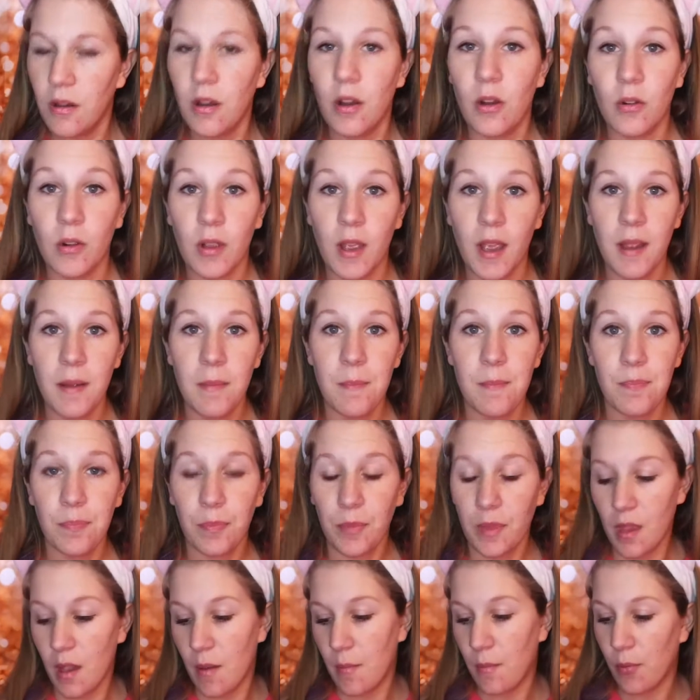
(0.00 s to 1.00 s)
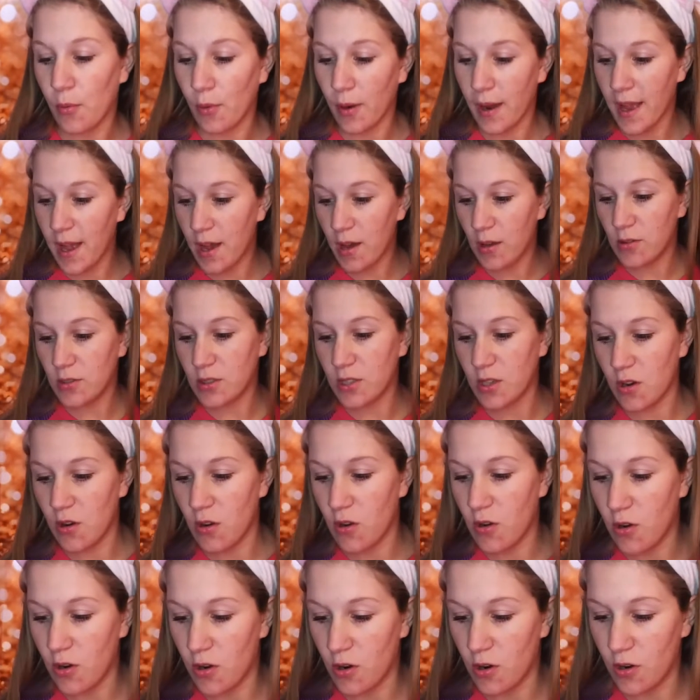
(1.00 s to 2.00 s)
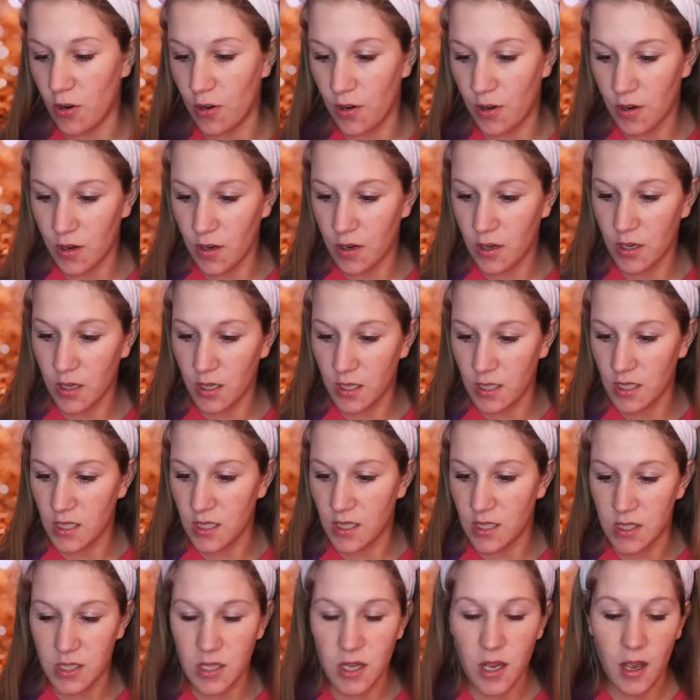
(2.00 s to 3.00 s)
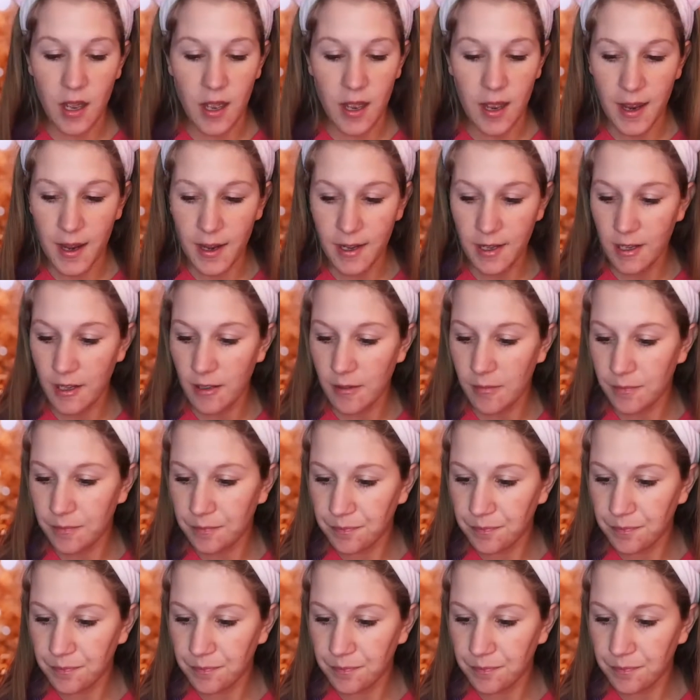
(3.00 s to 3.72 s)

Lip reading: Okay, brows are done.